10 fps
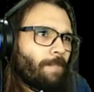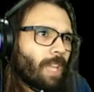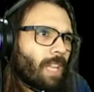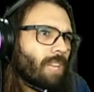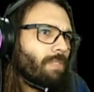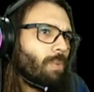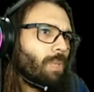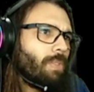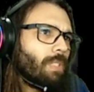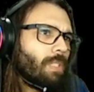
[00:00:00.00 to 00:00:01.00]
I never
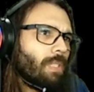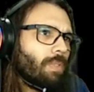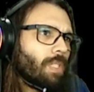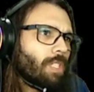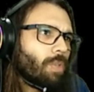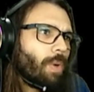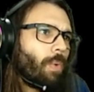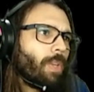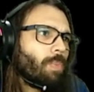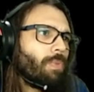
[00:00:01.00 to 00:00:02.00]
received such a
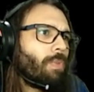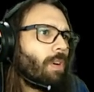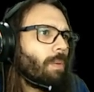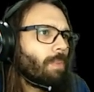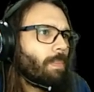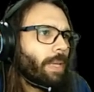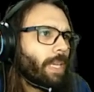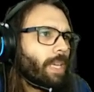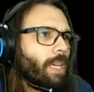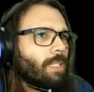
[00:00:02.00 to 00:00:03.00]
request before, but my
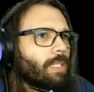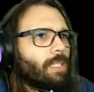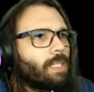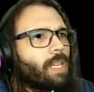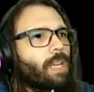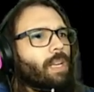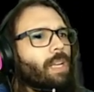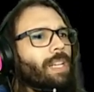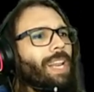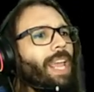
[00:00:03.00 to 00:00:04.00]
guess is that
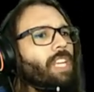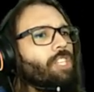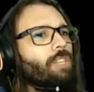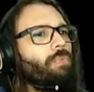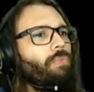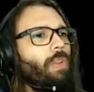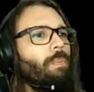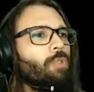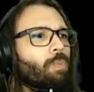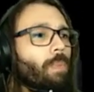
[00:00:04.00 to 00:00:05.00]
an ancient
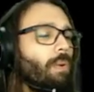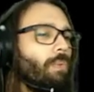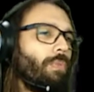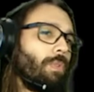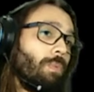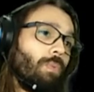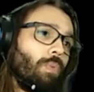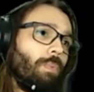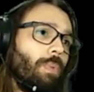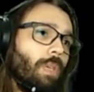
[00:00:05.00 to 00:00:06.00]
famous battlefield
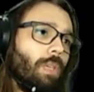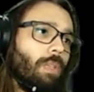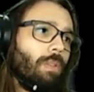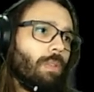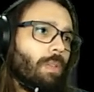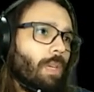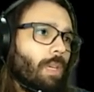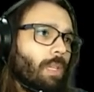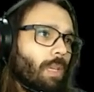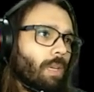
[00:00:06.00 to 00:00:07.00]
would be
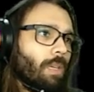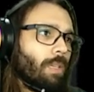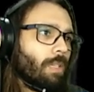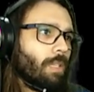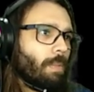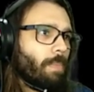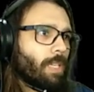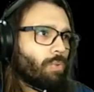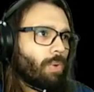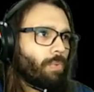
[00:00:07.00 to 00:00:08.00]
uh, the
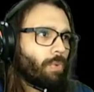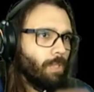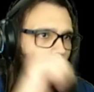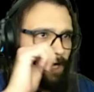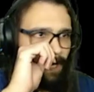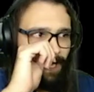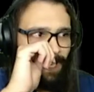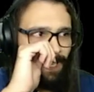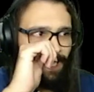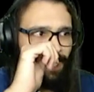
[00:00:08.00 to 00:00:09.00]
best reference.
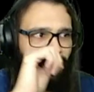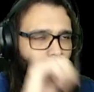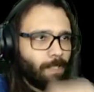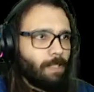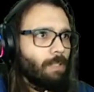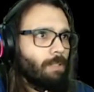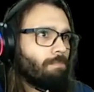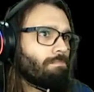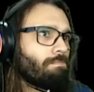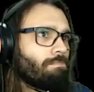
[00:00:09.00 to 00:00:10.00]
Any ideas?
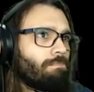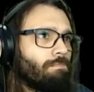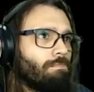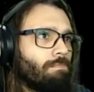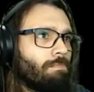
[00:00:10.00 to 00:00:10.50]
Hmm.